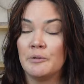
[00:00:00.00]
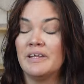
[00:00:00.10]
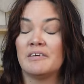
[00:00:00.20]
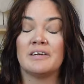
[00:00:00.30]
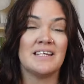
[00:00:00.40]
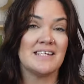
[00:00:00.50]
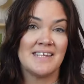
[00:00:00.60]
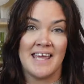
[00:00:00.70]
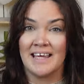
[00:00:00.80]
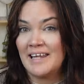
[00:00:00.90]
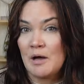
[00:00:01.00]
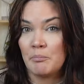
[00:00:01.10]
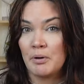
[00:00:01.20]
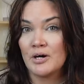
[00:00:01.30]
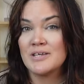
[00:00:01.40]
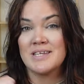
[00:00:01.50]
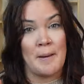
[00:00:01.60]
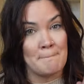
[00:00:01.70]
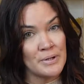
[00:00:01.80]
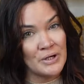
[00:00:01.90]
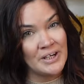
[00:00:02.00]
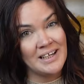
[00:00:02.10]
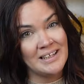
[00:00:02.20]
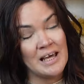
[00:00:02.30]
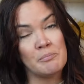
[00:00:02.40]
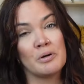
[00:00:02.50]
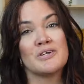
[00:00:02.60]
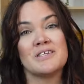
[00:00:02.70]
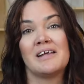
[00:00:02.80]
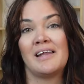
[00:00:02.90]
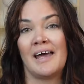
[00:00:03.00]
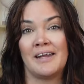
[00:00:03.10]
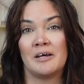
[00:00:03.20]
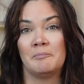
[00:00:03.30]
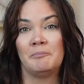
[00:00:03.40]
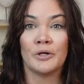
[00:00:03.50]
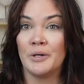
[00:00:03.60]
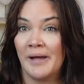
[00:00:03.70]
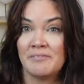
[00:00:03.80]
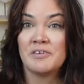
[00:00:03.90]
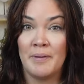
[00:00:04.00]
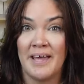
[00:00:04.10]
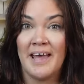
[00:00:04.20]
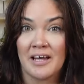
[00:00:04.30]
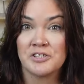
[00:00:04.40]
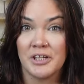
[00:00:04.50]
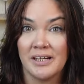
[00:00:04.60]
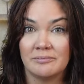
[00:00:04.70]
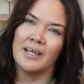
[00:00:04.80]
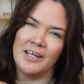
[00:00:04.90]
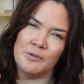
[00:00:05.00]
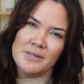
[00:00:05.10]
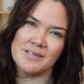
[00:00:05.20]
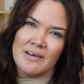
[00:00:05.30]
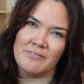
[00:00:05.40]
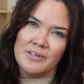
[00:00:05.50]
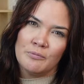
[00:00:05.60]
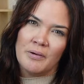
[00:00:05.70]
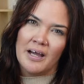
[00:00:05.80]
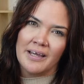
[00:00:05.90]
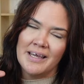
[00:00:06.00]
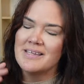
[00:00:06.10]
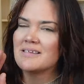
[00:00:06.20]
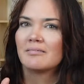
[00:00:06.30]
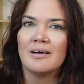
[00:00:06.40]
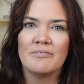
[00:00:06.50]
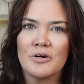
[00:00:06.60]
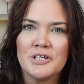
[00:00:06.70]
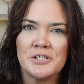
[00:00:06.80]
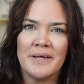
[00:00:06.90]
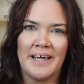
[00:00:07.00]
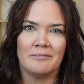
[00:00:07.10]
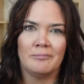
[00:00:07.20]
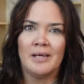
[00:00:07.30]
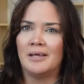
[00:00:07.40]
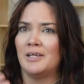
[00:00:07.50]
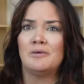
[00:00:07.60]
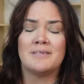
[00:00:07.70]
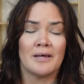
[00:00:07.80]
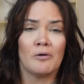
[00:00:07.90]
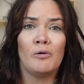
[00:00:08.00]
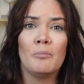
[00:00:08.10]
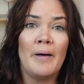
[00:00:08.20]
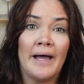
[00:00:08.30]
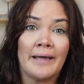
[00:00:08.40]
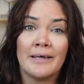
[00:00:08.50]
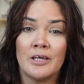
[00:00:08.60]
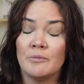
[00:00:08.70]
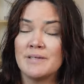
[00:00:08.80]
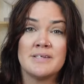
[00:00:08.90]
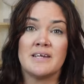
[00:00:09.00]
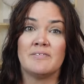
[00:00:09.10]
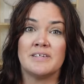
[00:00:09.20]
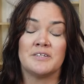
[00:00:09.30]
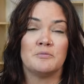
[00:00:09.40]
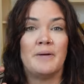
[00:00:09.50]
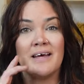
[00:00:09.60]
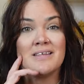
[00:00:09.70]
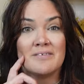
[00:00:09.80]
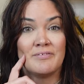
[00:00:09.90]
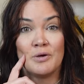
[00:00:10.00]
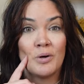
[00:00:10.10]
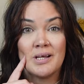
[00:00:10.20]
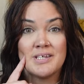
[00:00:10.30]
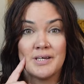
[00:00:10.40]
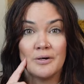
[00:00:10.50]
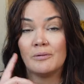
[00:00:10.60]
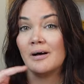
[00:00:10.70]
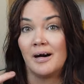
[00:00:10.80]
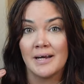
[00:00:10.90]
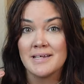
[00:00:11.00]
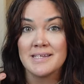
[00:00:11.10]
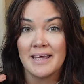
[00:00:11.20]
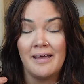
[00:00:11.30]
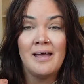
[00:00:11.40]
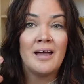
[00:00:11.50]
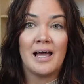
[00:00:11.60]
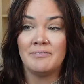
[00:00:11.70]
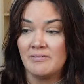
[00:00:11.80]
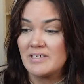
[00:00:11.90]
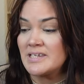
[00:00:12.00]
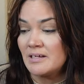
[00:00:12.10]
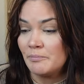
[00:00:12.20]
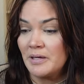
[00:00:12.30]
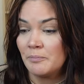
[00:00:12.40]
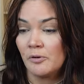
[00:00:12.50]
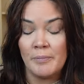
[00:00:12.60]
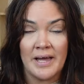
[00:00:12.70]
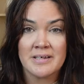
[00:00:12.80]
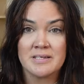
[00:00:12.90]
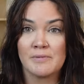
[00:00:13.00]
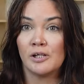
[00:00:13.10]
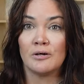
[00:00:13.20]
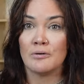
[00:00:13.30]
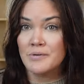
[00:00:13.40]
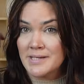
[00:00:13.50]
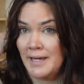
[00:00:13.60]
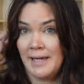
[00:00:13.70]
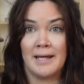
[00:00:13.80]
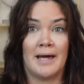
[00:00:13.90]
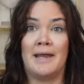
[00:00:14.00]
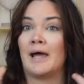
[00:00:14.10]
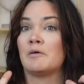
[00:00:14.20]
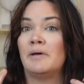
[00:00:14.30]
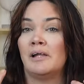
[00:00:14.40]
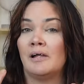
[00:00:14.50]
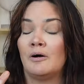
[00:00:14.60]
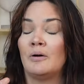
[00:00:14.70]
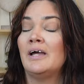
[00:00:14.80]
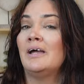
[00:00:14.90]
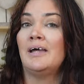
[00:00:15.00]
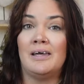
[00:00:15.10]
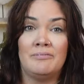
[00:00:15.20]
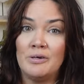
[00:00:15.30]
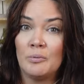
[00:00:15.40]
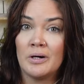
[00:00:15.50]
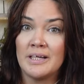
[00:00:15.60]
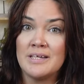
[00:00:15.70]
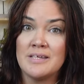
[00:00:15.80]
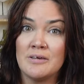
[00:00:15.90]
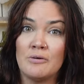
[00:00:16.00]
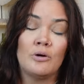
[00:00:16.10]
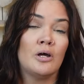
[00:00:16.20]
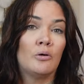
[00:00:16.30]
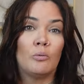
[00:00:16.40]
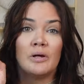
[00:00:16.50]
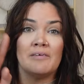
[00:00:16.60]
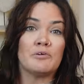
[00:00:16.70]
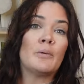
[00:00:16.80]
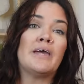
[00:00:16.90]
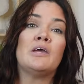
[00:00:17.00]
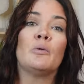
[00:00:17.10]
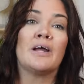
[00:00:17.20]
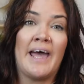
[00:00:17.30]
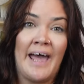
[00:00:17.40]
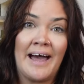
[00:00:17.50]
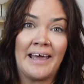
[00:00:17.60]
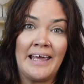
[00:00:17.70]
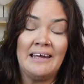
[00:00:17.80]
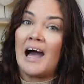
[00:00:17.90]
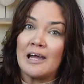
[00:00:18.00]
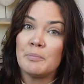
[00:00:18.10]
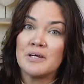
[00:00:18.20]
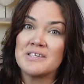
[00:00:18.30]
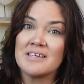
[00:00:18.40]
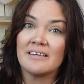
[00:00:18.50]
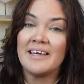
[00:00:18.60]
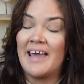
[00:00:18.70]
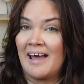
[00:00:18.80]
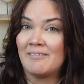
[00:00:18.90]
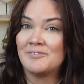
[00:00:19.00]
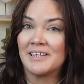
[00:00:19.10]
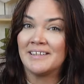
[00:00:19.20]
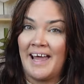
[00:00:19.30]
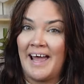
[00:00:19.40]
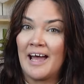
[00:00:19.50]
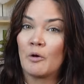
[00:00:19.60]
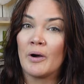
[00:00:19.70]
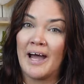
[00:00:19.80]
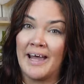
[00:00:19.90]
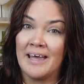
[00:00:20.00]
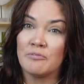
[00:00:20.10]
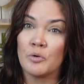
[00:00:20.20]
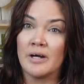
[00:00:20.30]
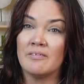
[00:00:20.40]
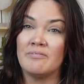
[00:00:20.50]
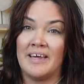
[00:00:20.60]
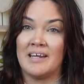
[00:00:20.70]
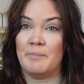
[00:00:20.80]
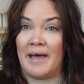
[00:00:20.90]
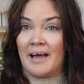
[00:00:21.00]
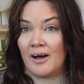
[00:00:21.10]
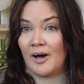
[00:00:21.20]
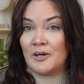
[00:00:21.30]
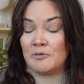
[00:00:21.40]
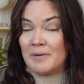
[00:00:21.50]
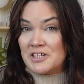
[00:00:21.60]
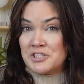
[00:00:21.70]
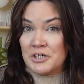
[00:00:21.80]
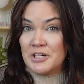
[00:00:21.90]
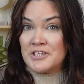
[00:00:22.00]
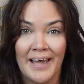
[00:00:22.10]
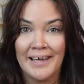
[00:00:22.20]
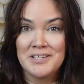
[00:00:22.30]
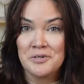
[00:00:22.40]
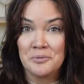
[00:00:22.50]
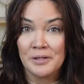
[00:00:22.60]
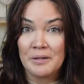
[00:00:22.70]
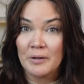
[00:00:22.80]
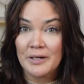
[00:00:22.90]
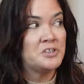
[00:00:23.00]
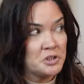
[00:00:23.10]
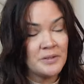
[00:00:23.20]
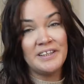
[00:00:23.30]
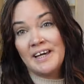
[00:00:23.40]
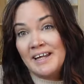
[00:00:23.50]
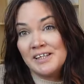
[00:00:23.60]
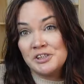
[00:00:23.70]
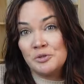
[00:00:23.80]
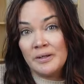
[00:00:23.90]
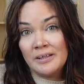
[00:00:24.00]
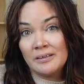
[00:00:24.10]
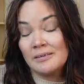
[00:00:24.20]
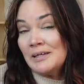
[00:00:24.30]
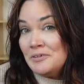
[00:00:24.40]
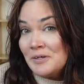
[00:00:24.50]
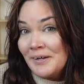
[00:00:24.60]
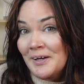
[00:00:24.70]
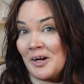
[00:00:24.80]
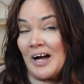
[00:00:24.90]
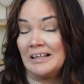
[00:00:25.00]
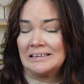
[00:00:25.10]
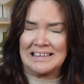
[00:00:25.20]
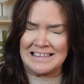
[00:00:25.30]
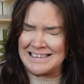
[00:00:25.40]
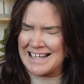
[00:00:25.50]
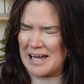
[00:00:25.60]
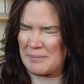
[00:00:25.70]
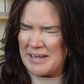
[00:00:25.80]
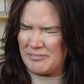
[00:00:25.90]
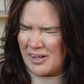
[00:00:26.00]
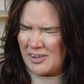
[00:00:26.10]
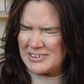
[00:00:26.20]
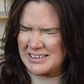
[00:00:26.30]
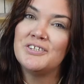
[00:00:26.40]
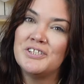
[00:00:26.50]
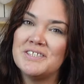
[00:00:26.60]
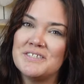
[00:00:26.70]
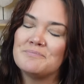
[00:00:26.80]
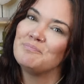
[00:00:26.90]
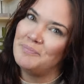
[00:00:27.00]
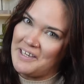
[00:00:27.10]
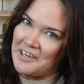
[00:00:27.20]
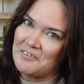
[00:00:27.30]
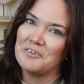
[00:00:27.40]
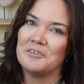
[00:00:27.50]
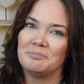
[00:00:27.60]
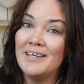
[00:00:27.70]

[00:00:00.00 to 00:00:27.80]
You either need to take that purse and put it in that personal item or you have to pay extra. Can you put stuff in your pockets? Of course you can. You could take a whole packing cube and stuff it down your pants if you want to, honestly. I've even seen people pack some clothes in a neck pillow if you wanted to, whatever way you wanna hack it. I personally have done the hack where I have worn a fanny pack under my shirt and it totally worked. Do with that as you will. If you get caught, it's not my fault. Just be careful.